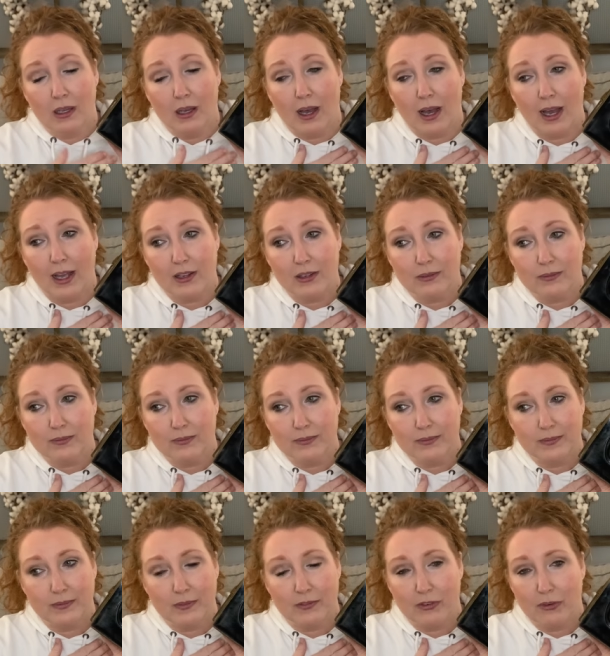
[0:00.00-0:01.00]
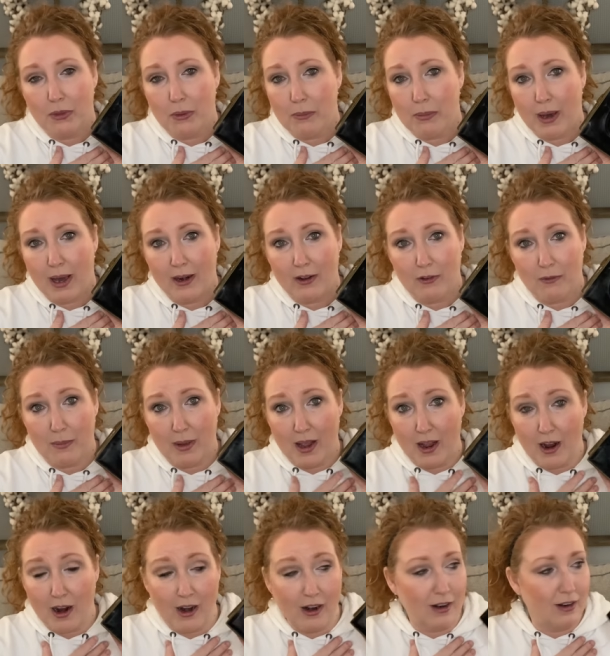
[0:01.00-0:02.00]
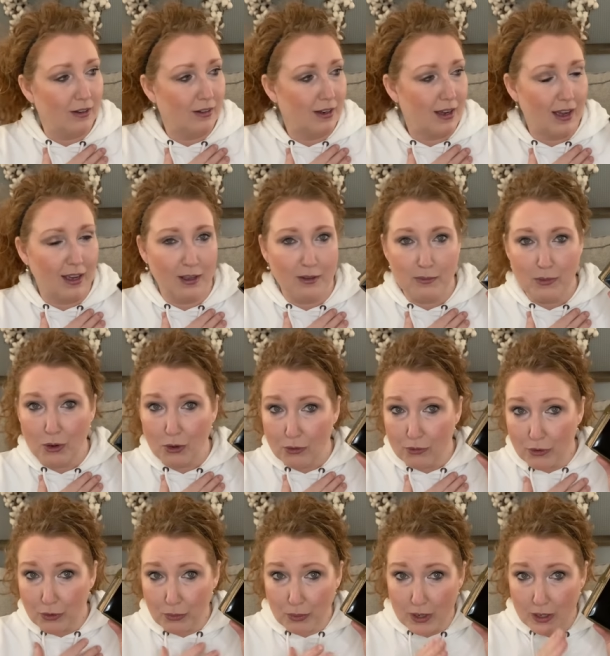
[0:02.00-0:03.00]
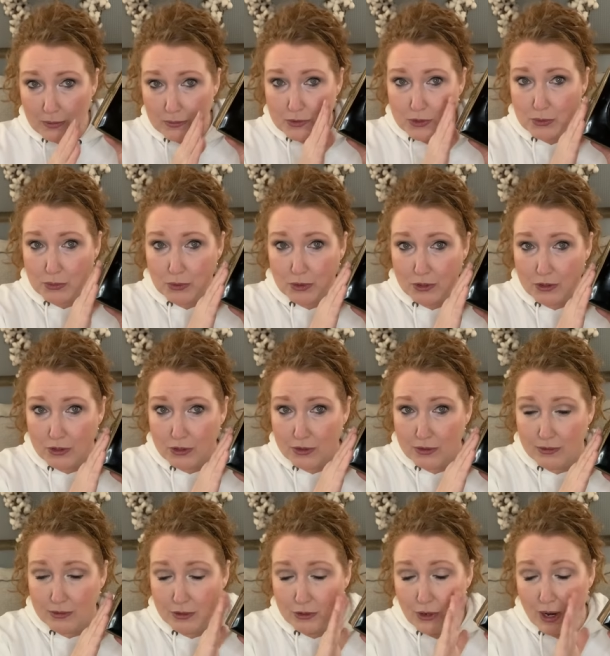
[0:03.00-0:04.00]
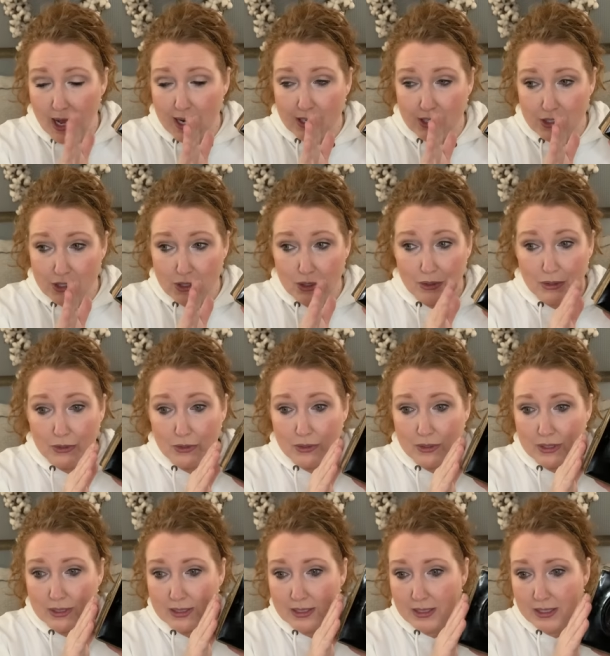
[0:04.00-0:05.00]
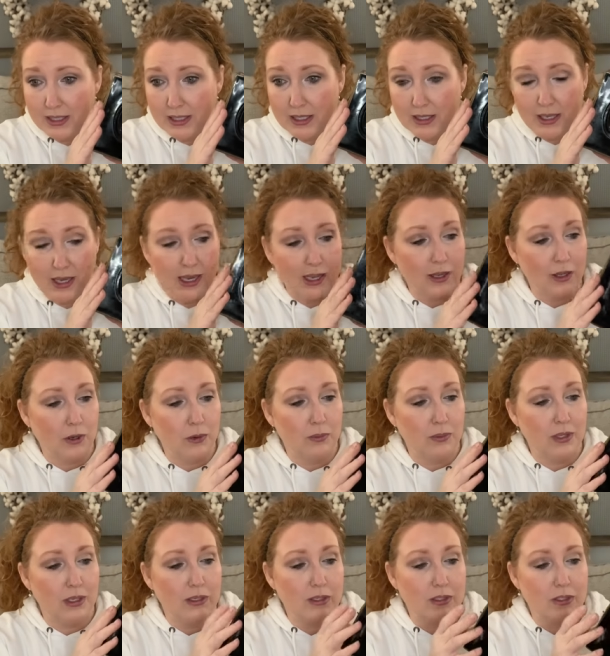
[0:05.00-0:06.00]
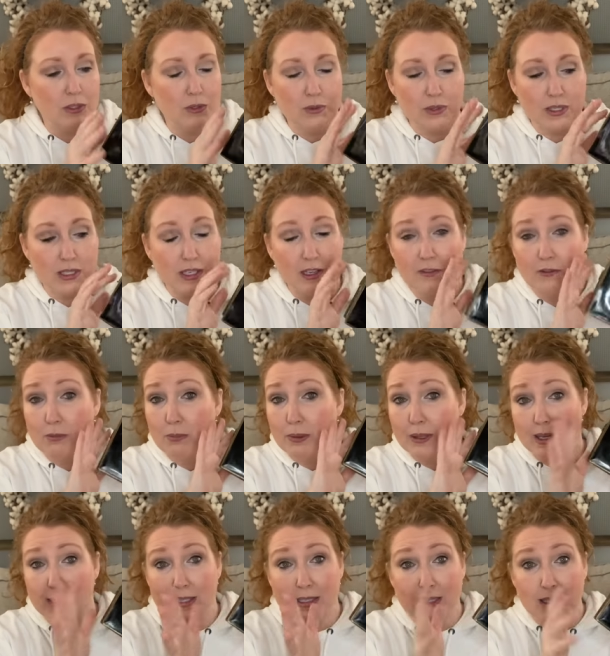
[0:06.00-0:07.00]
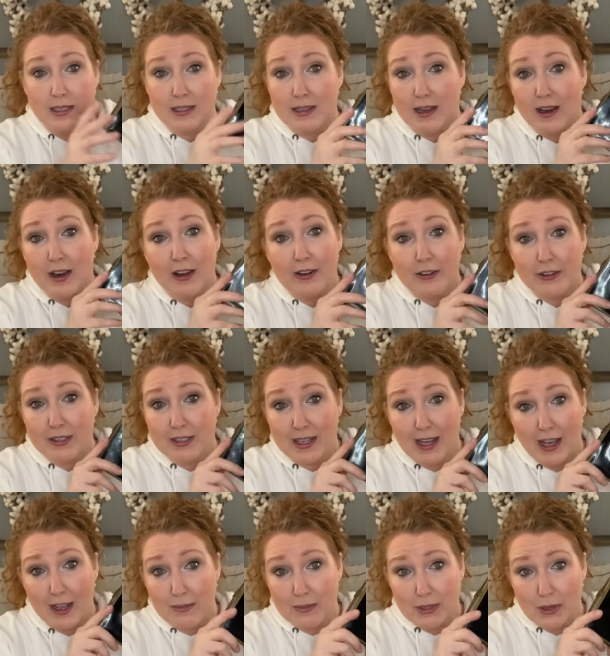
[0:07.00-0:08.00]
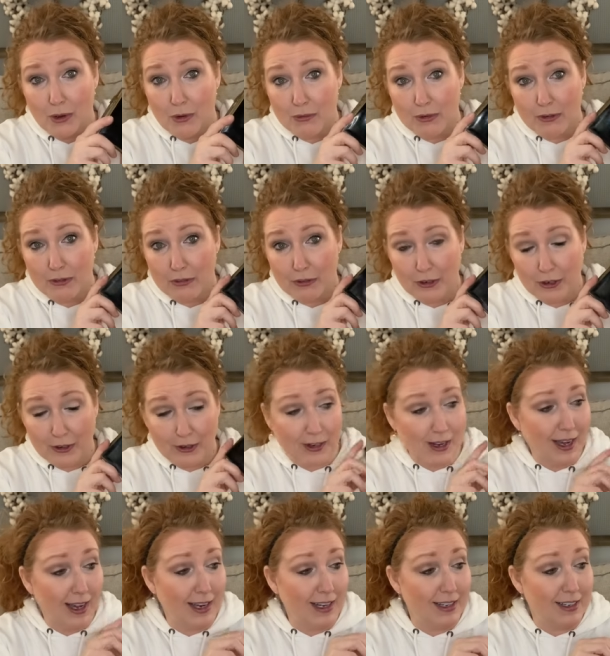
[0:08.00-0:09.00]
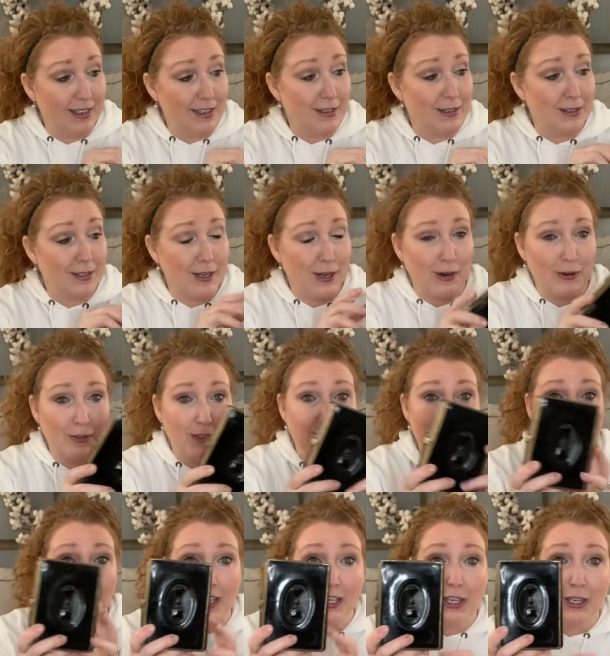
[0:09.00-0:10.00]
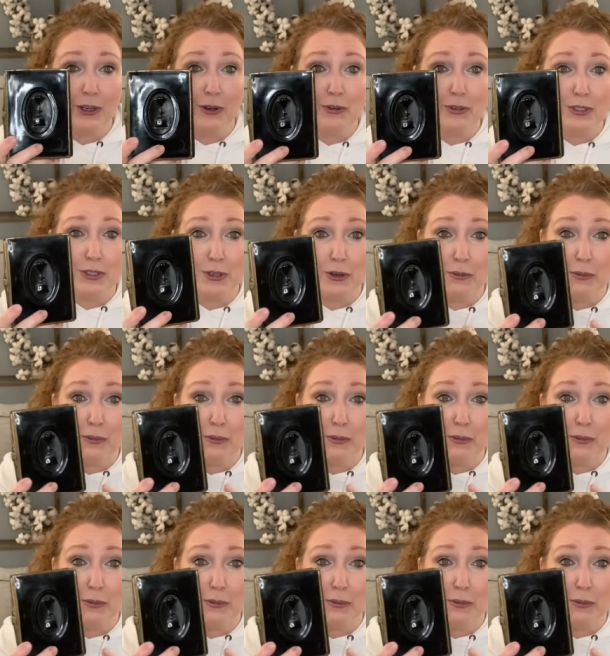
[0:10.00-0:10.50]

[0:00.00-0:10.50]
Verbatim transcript: I, from the bottom of my heart, I am overwhelmed with gratitude. I hope that you receive blessings a hundred times over for your kindness. So thank you so